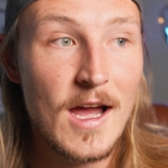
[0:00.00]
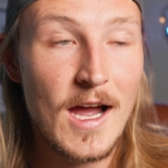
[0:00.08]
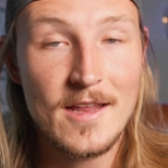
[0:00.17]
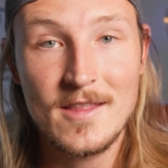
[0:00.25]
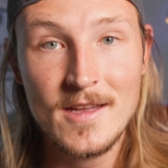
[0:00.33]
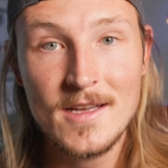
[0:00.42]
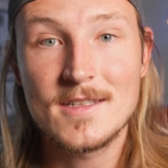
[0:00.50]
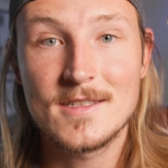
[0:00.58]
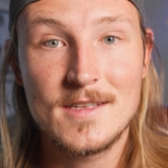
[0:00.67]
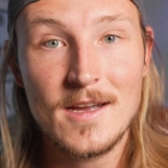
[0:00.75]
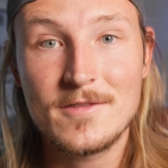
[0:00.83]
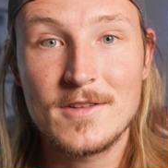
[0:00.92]
I think it's
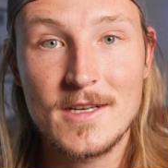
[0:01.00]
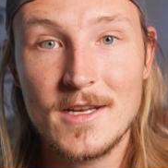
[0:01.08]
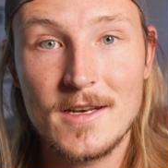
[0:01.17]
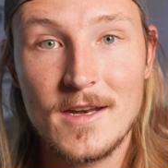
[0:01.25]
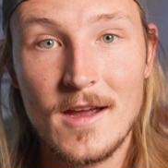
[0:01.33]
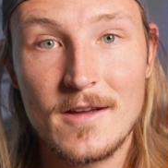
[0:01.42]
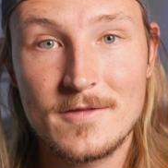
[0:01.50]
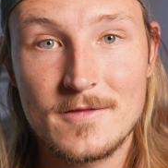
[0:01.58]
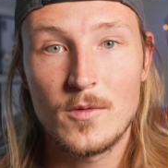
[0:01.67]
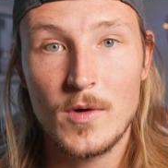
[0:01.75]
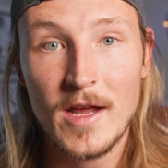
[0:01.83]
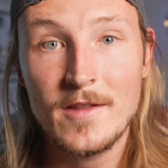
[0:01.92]
definitely good enough.
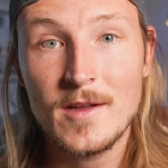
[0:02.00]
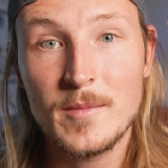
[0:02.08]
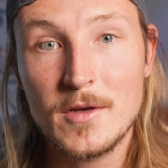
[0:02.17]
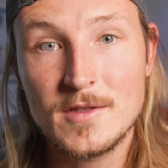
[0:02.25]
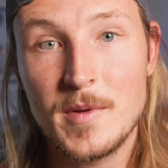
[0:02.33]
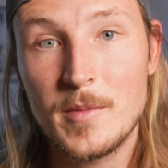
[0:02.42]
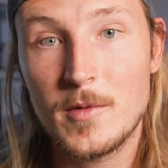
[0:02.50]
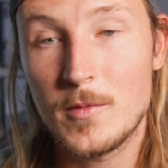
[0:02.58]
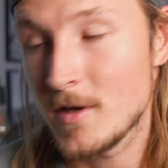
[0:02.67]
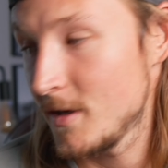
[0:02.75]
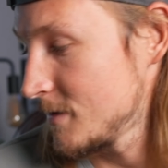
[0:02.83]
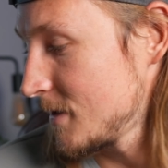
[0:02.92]
What I think most people
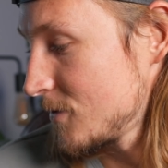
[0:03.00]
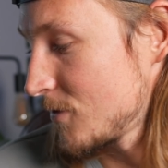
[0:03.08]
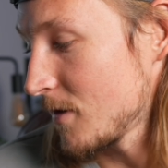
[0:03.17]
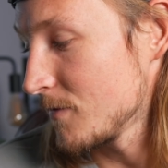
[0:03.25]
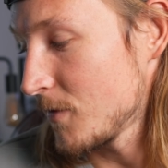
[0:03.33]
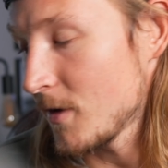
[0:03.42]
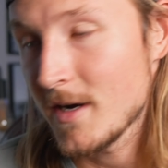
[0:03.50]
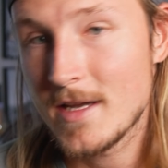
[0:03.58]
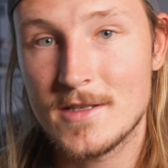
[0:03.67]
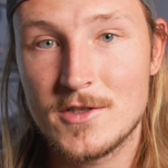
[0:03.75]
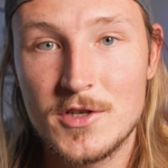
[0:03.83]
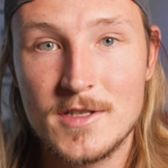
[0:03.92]
will use this drone for
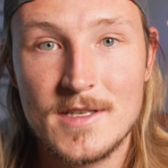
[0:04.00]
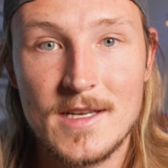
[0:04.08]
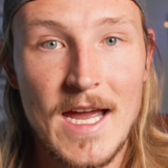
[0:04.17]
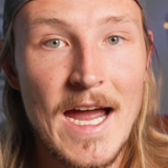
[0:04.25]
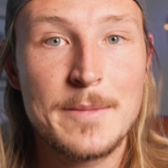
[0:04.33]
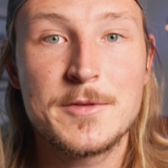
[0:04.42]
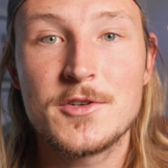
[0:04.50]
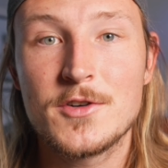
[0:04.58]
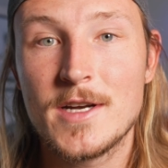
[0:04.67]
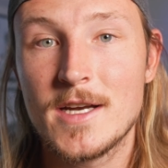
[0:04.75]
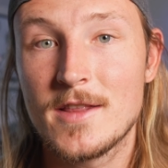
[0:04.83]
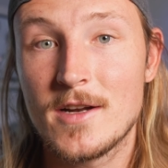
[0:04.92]
is just
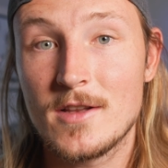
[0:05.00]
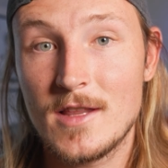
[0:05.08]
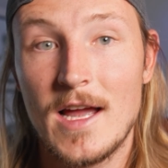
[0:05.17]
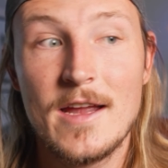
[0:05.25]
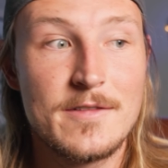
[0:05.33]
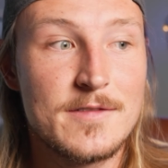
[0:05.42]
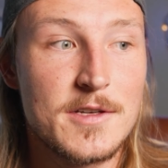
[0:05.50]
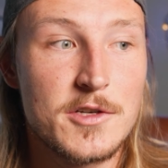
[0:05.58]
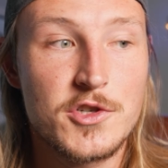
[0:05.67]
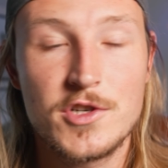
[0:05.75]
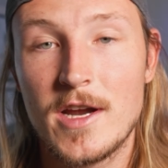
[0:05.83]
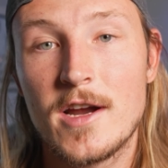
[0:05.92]
capturing their life to
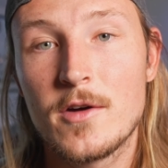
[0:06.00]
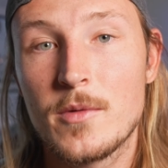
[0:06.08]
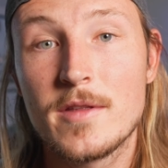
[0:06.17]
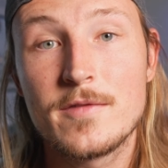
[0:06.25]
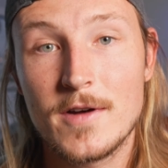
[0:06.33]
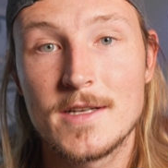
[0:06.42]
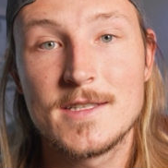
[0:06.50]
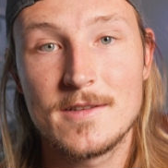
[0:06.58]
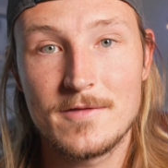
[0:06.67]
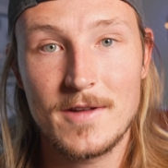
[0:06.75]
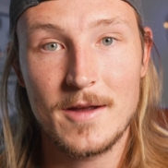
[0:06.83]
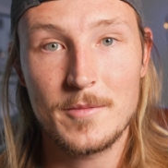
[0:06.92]
share with friends
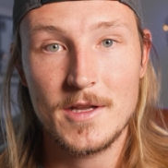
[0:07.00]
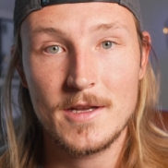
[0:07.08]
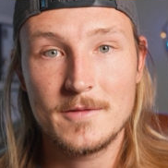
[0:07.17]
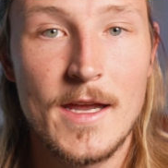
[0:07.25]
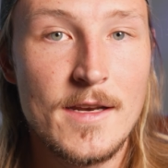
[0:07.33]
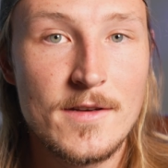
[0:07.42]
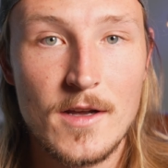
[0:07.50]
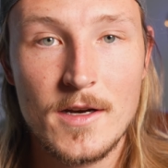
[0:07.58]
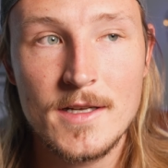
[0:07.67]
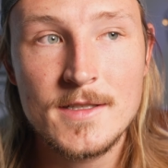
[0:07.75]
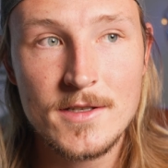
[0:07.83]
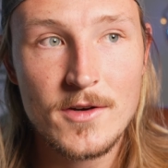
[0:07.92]
and family. And on
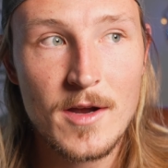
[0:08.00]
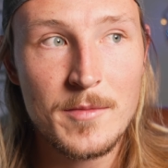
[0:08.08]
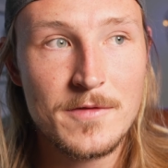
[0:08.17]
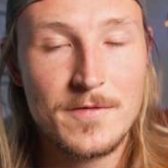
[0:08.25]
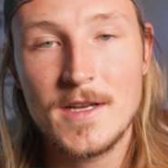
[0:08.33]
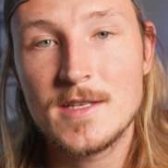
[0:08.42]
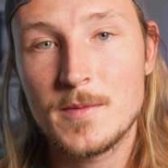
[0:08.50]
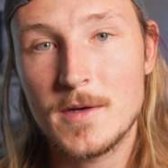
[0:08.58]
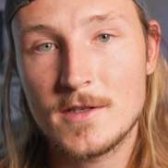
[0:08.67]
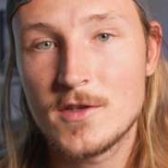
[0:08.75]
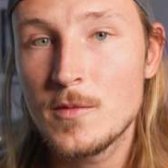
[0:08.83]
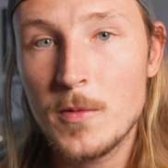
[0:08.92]
Instagram and
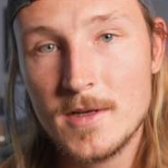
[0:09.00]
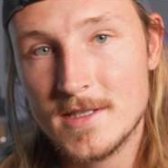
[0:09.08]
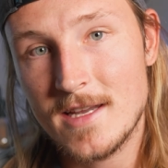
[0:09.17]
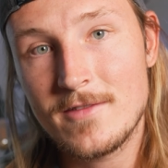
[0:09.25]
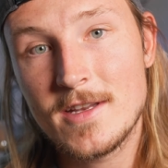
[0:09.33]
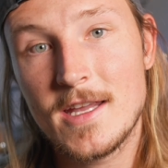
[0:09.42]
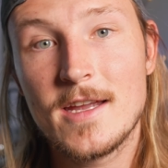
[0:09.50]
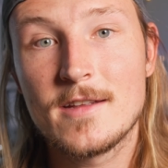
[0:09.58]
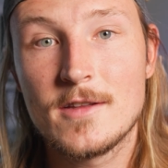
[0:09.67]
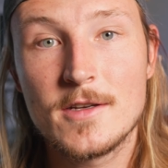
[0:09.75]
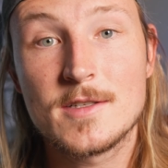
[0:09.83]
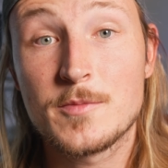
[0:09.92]
Facebook,
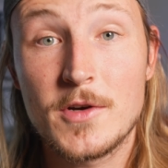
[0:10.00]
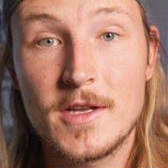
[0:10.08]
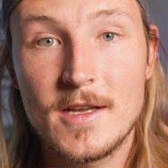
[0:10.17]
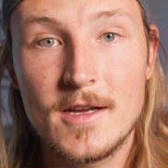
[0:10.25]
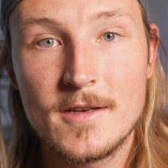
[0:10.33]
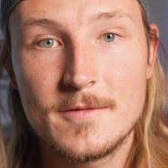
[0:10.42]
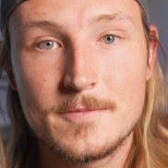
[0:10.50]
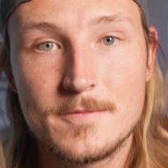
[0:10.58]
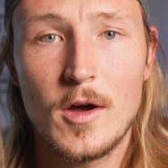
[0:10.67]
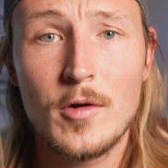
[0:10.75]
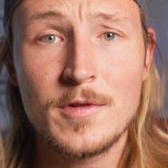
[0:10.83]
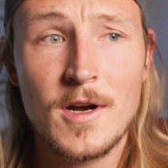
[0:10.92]
2.7K looks pretty good.
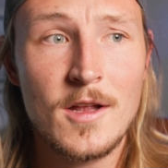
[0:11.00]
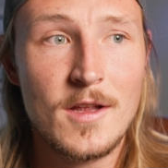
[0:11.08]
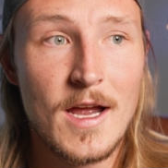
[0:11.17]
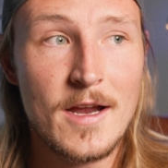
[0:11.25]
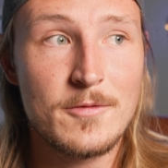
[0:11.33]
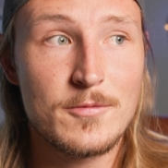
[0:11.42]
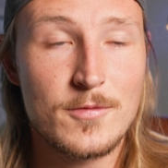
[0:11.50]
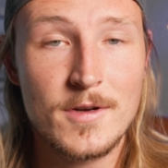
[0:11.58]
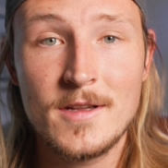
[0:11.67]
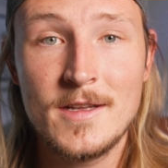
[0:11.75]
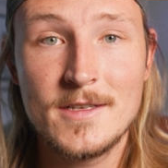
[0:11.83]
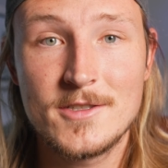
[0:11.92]
Overall, I
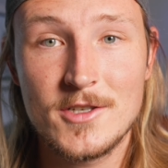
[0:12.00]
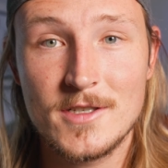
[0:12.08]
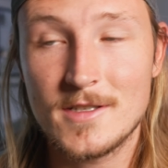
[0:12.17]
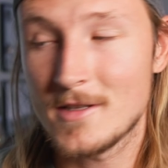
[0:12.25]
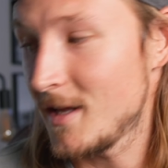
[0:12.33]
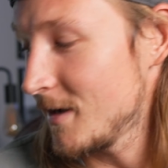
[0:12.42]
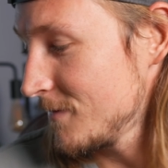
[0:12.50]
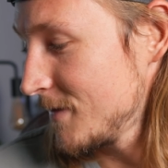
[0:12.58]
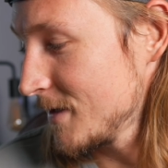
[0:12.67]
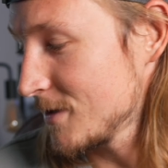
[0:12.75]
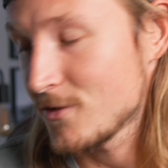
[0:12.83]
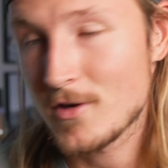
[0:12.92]
really just love
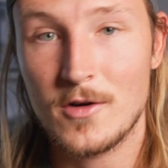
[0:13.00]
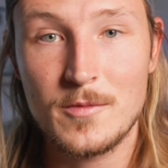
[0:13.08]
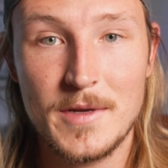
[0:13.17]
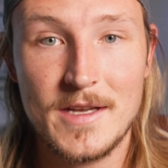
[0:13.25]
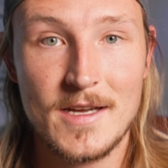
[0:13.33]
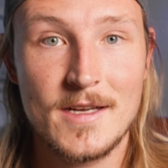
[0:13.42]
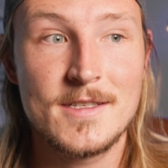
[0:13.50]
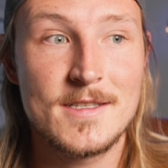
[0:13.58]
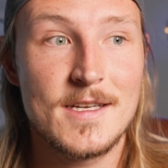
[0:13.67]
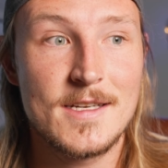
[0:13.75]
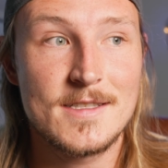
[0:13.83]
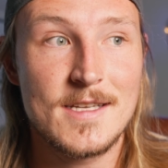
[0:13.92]
this drone because
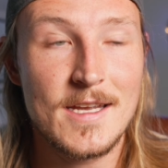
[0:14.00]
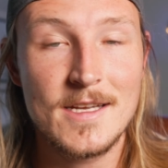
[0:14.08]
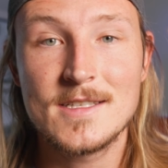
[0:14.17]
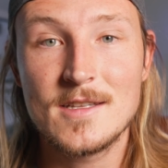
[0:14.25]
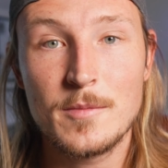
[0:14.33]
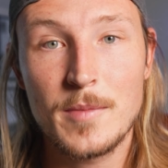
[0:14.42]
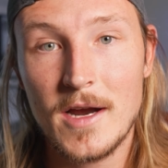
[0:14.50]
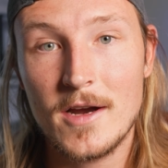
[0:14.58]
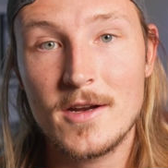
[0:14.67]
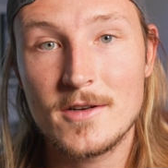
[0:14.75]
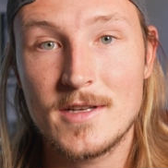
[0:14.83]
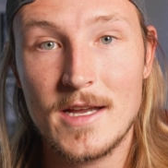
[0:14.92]
it takes the
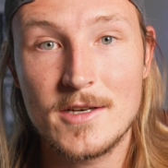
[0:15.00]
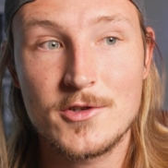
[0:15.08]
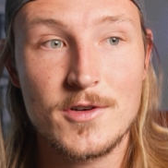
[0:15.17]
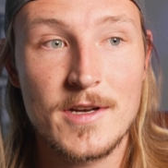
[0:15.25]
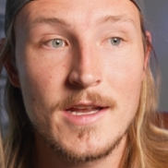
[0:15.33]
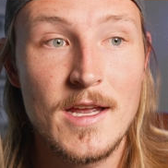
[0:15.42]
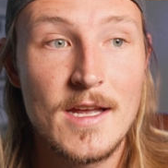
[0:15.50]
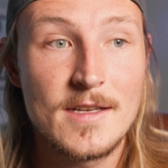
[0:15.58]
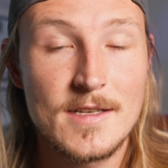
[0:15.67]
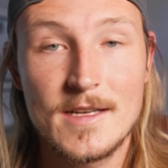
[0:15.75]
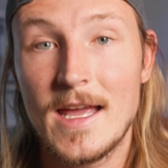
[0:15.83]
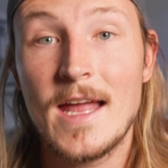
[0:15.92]
barrier to entry
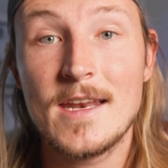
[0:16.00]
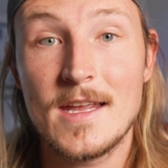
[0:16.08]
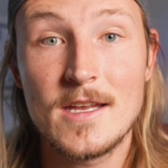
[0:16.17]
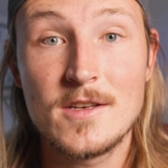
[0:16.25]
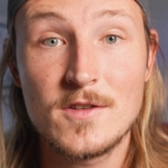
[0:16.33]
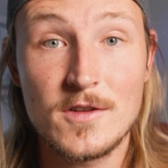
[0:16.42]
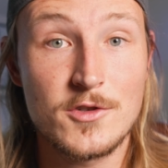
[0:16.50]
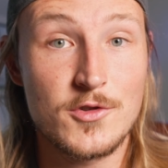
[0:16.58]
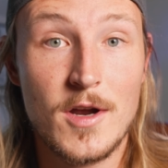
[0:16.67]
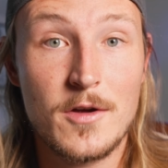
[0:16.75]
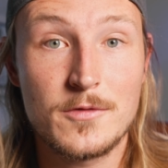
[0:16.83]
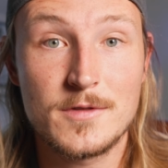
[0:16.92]
to get into
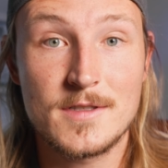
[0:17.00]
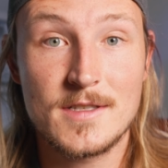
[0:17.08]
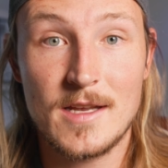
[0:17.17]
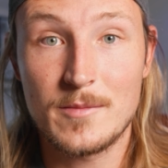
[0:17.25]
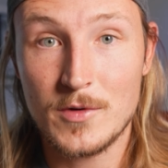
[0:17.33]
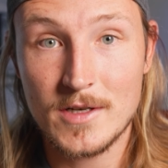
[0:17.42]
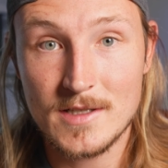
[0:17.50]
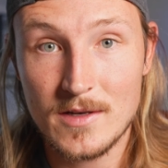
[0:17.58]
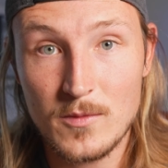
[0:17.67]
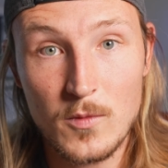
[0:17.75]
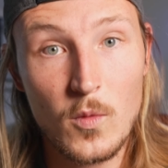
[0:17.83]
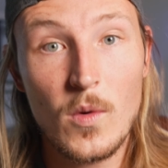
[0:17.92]
drones and brings
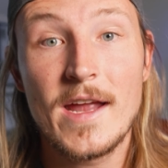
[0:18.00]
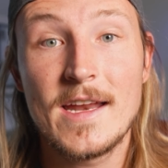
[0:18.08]
it way